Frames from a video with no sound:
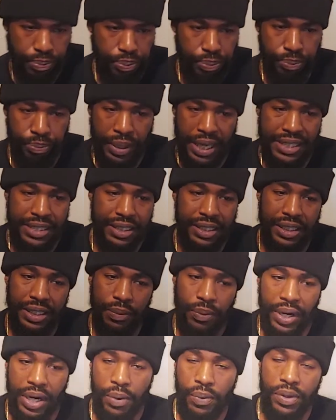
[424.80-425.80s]
basically
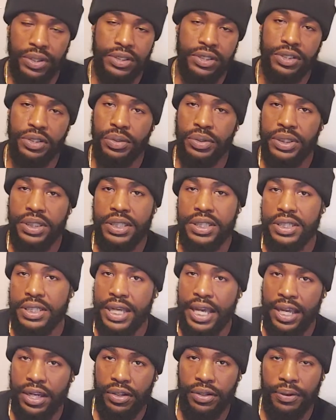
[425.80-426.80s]
what I want to do with this
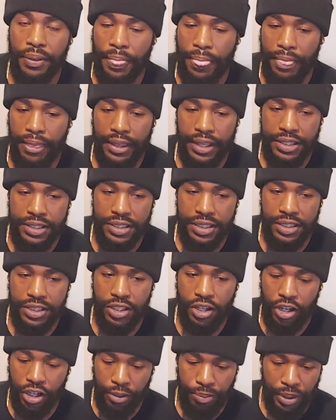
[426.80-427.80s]
channel is to
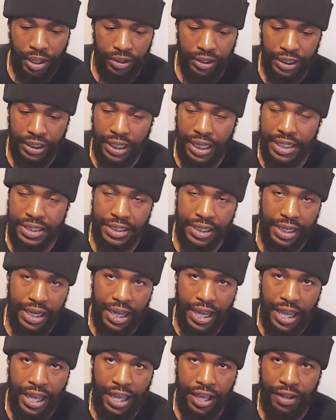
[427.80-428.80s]
talk about the guns that I
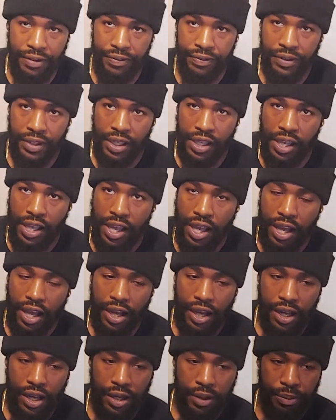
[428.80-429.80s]
have.
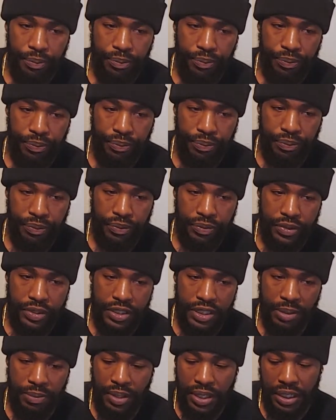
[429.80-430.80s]

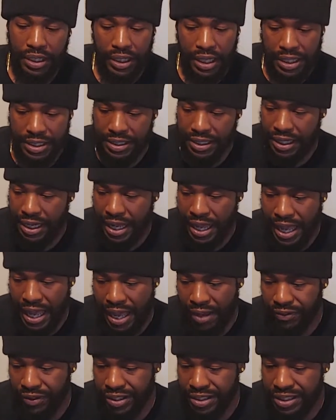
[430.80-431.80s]
Some of the guns that I
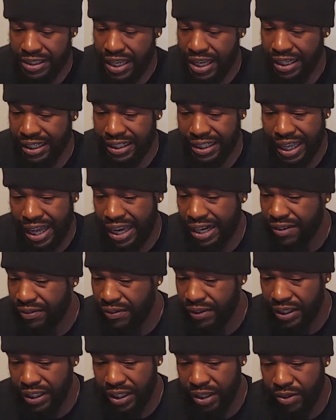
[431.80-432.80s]
have, there's not a lot of
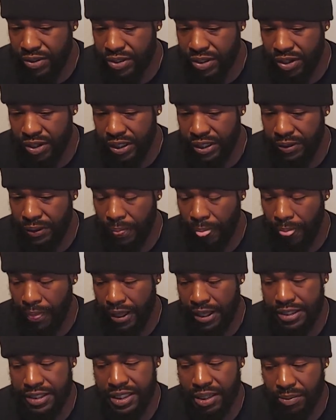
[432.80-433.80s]
videos on it.
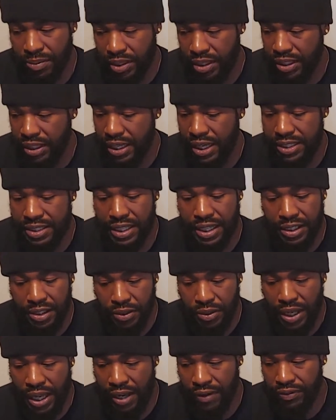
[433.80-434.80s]
And some of the guns I do
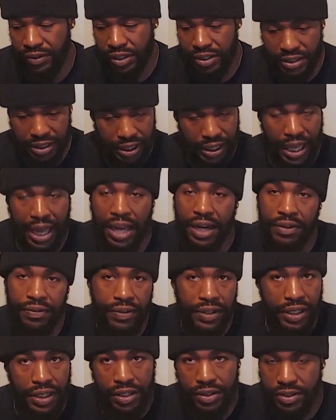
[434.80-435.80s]
have, there's a lot of
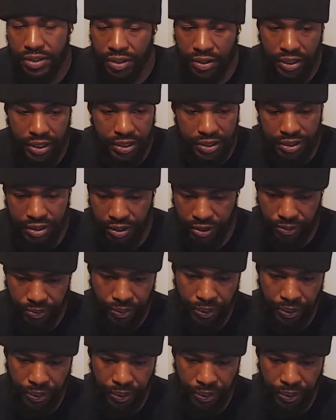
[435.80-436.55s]
videos on it. So